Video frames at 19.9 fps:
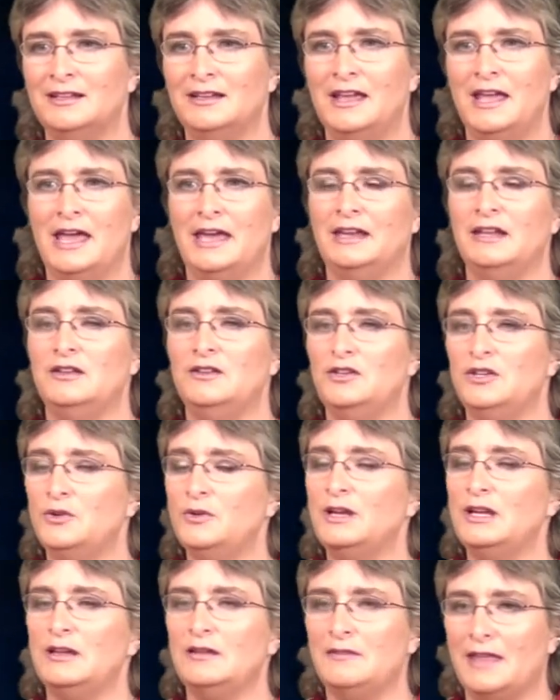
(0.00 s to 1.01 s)
And in
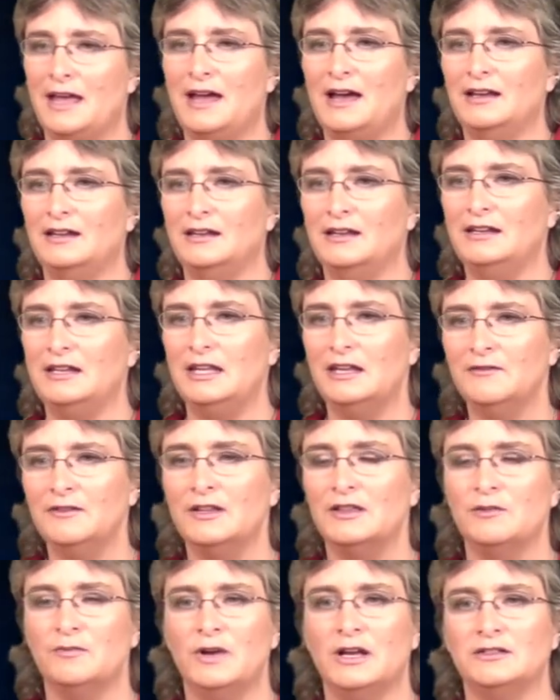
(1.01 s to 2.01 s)
doing that, in
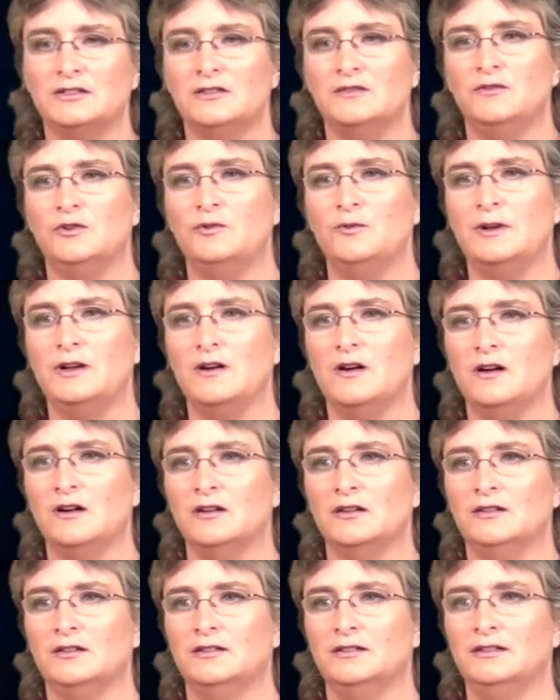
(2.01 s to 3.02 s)
giving the best of who we are,
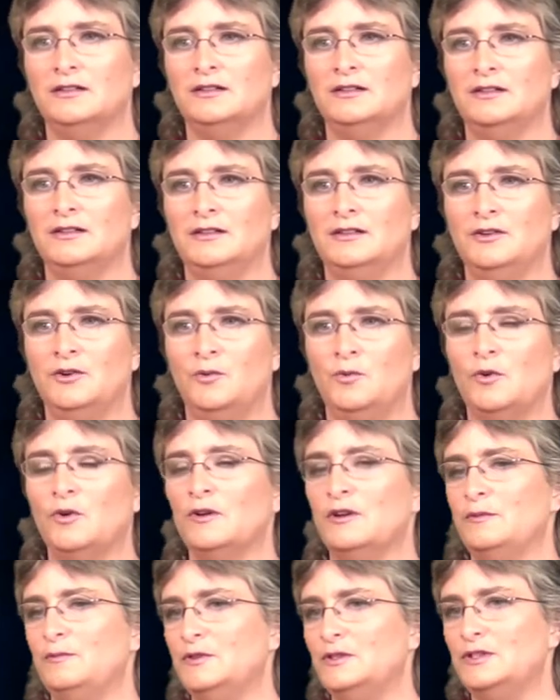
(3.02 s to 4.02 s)
we're
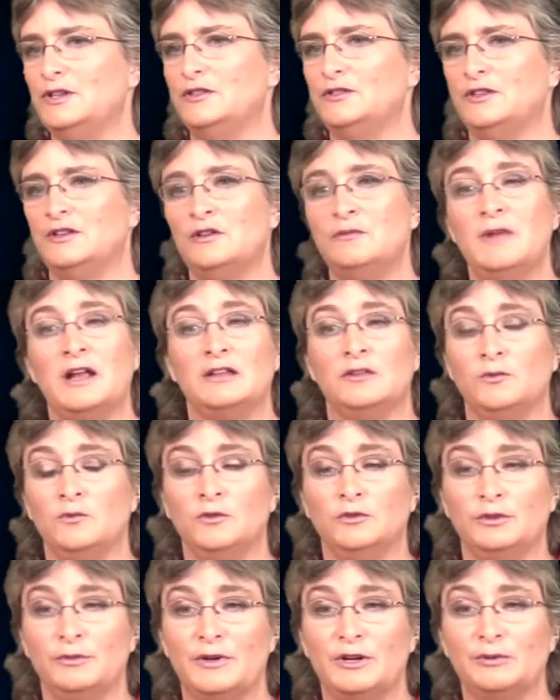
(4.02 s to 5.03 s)
in a position to make the
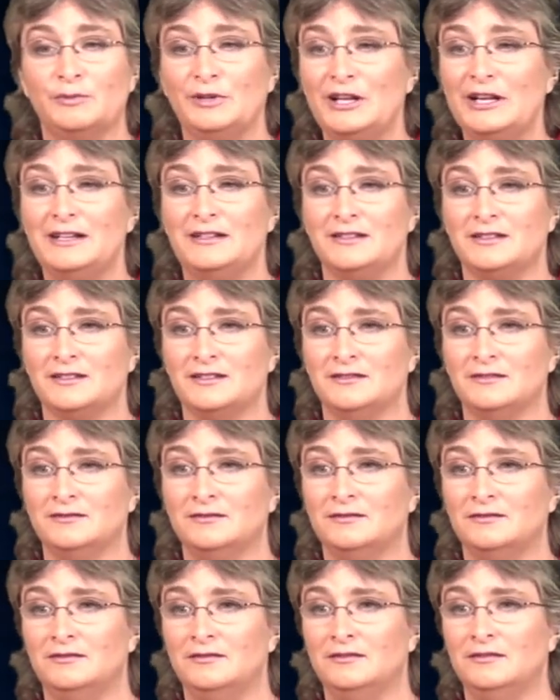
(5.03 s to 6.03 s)
world a better place.
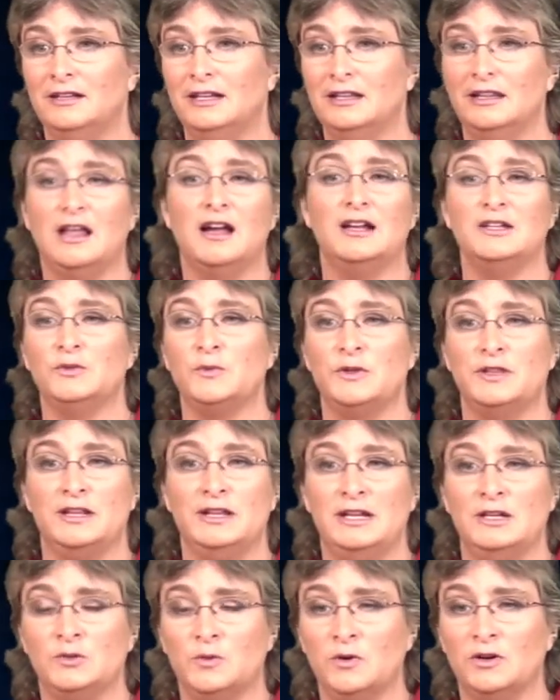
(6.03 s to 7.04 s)
It lies
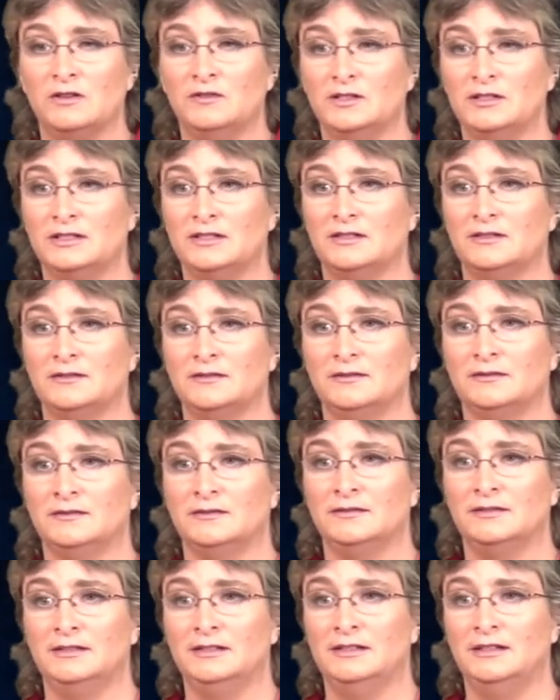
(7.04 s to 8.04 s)
within each one of us.
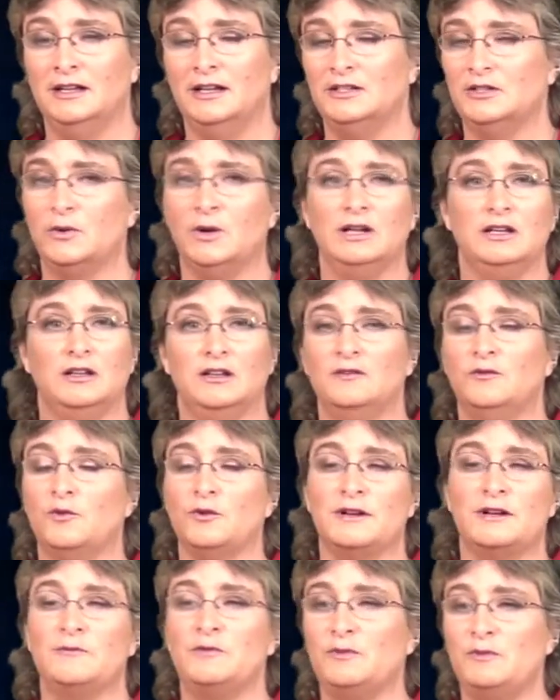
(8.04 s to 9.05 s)
And so I love
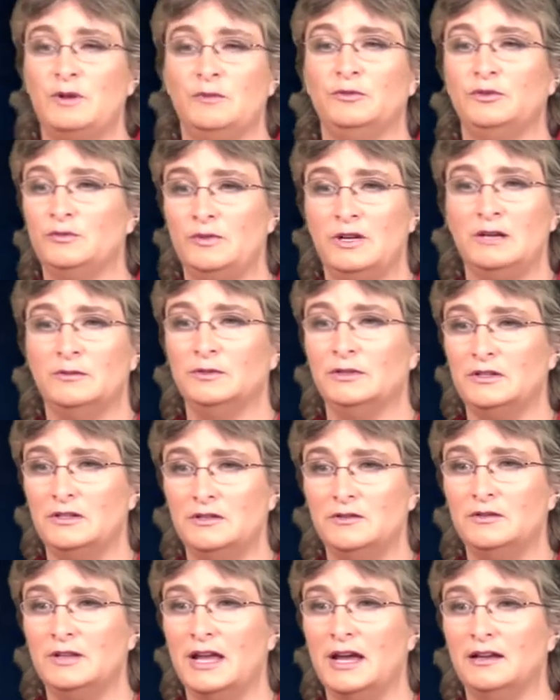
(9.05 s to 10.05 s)
working with people to be able to
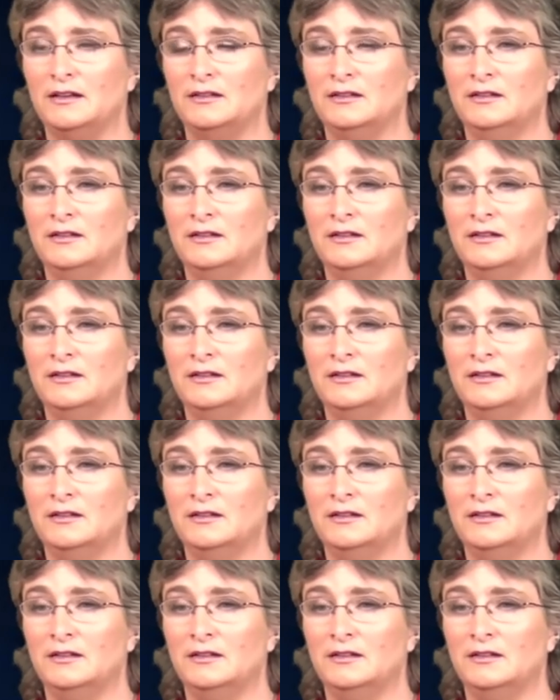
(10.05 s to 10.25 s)
do that.